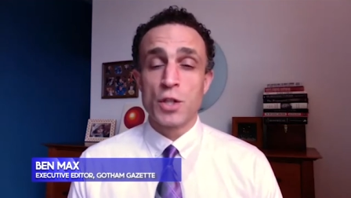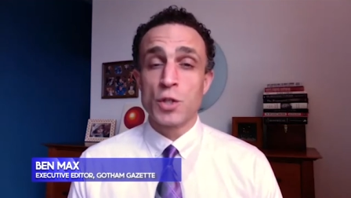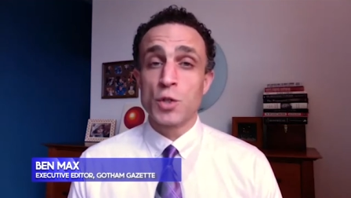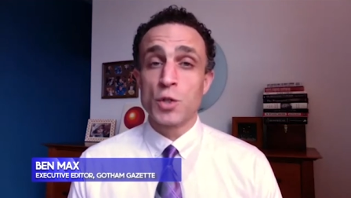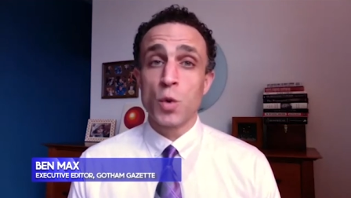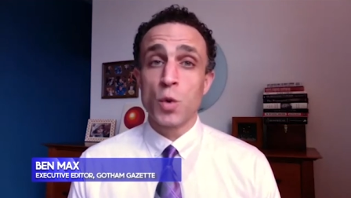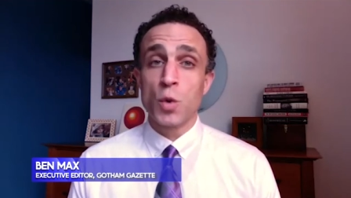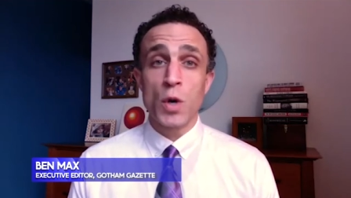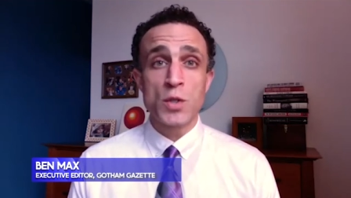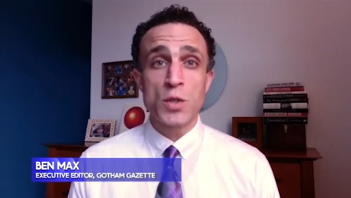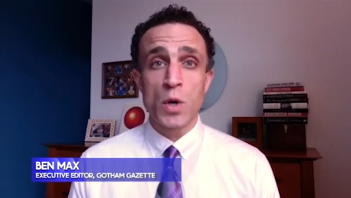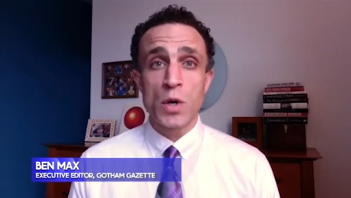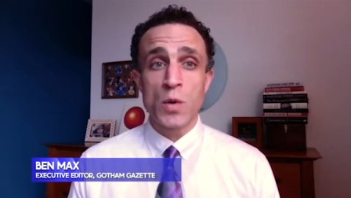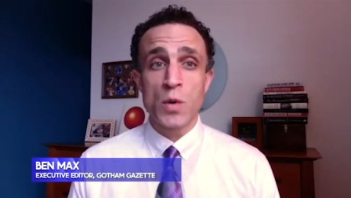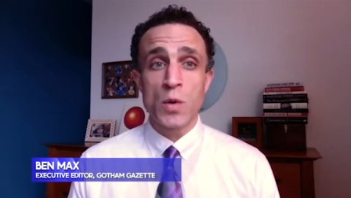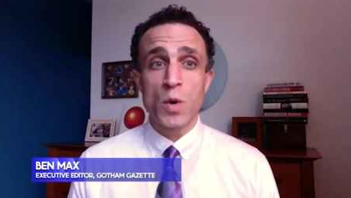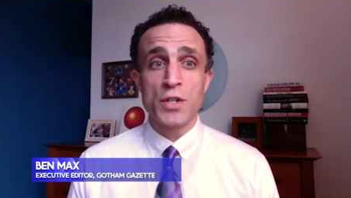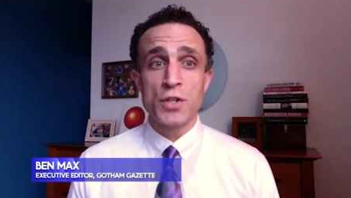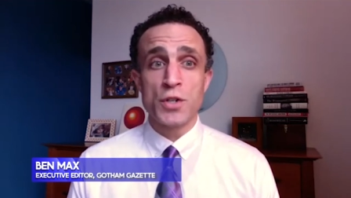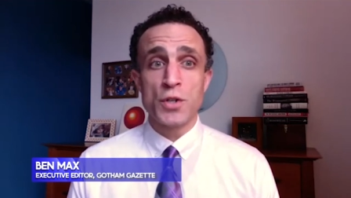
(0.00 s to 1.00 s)
The
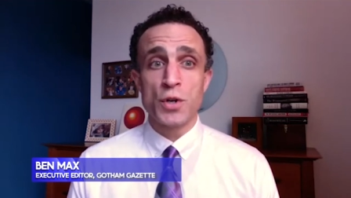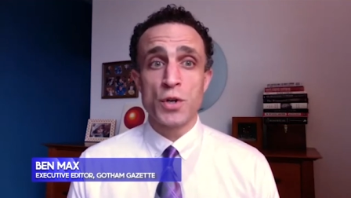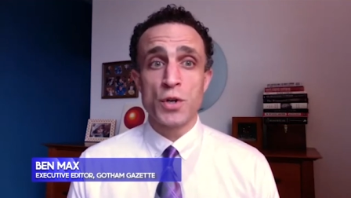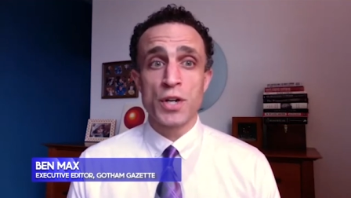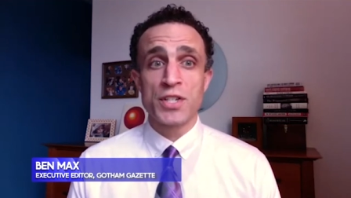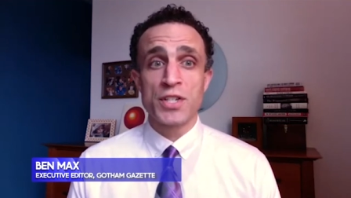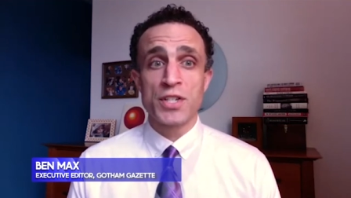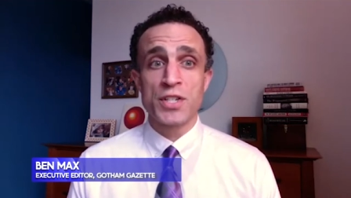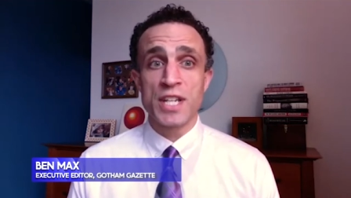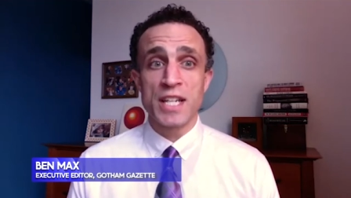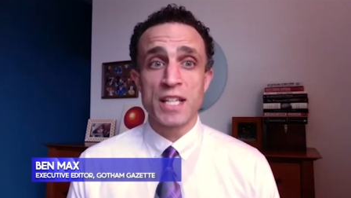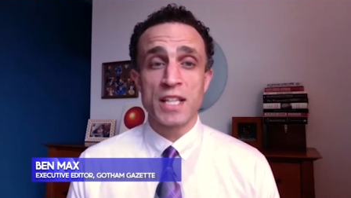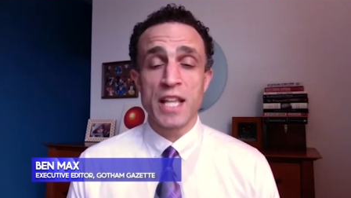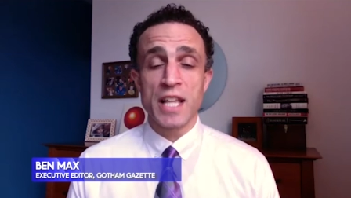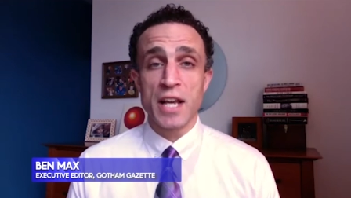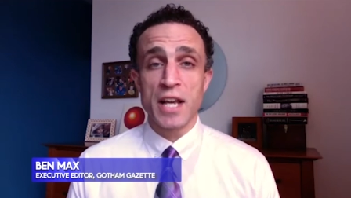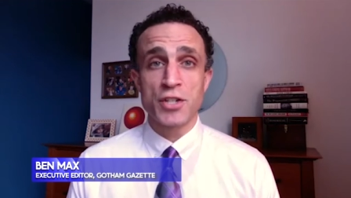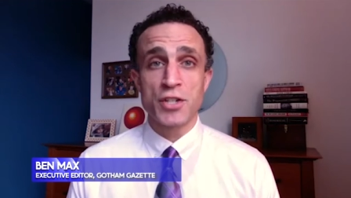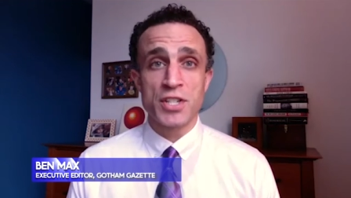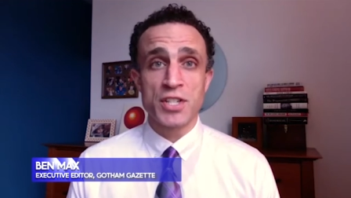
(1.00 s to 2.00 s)
2021 New York City
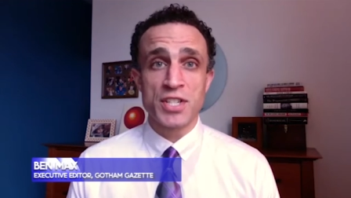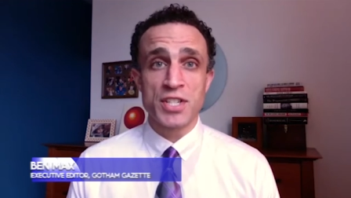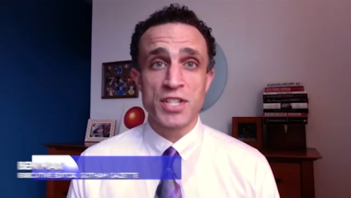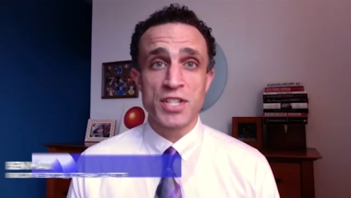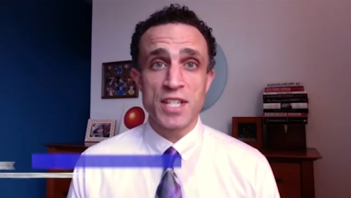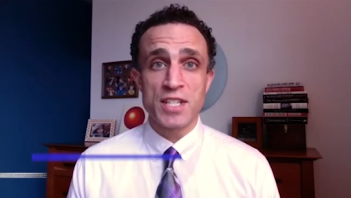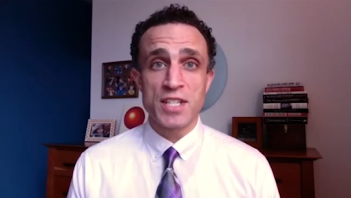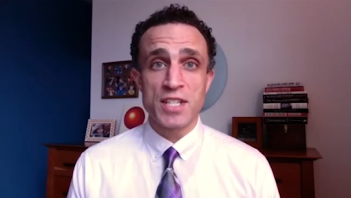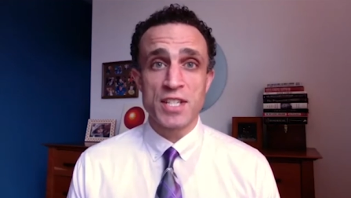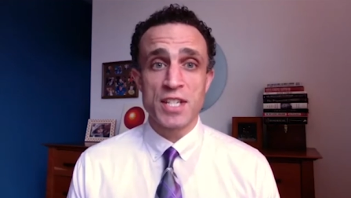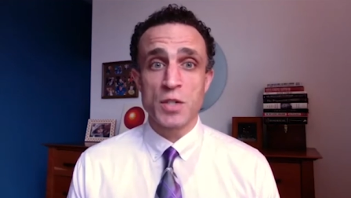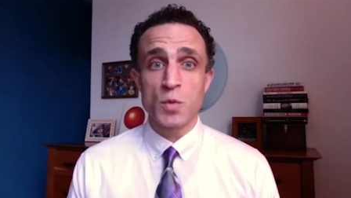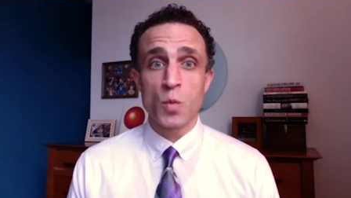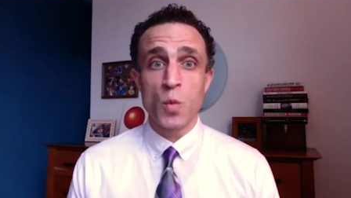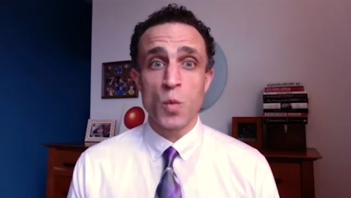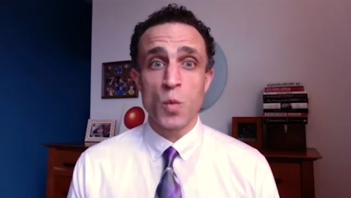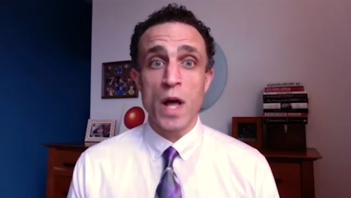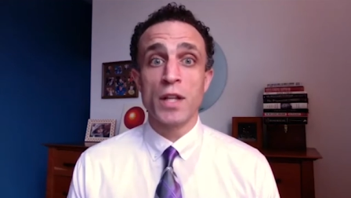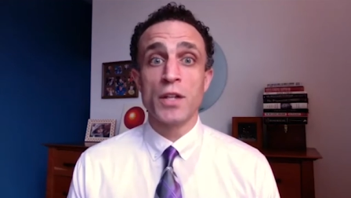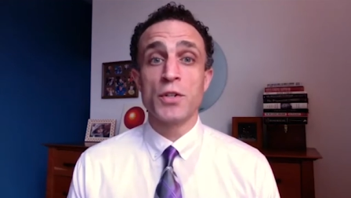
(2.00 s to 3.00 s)
election season
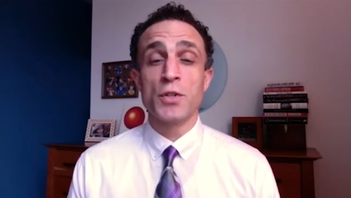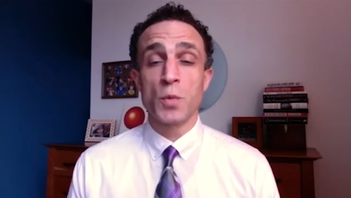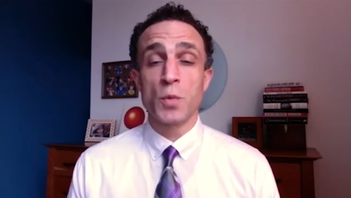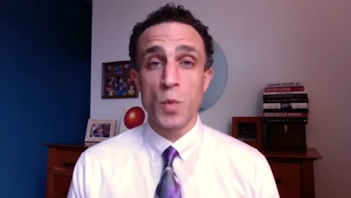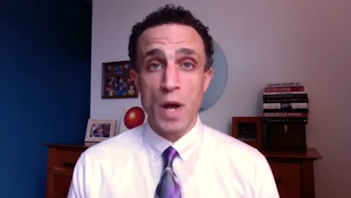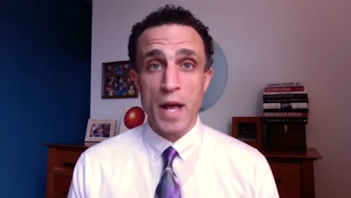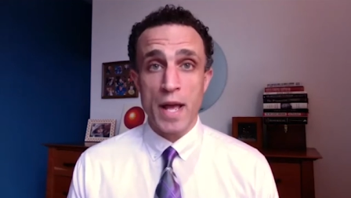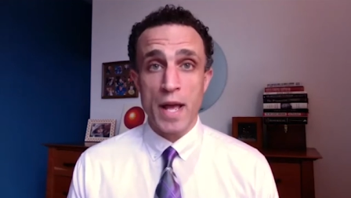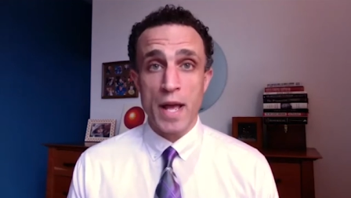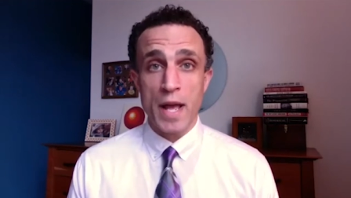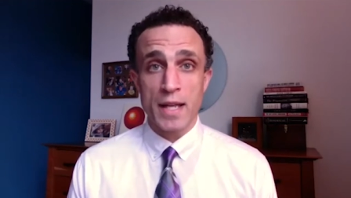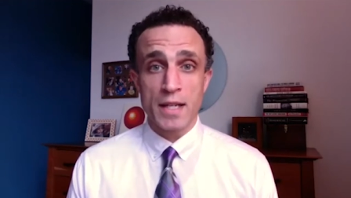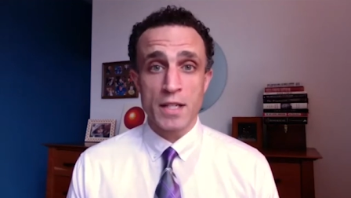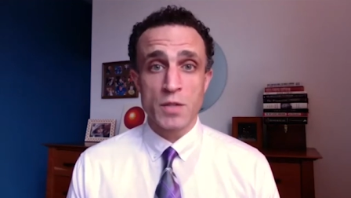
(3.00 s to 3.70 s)
is well underway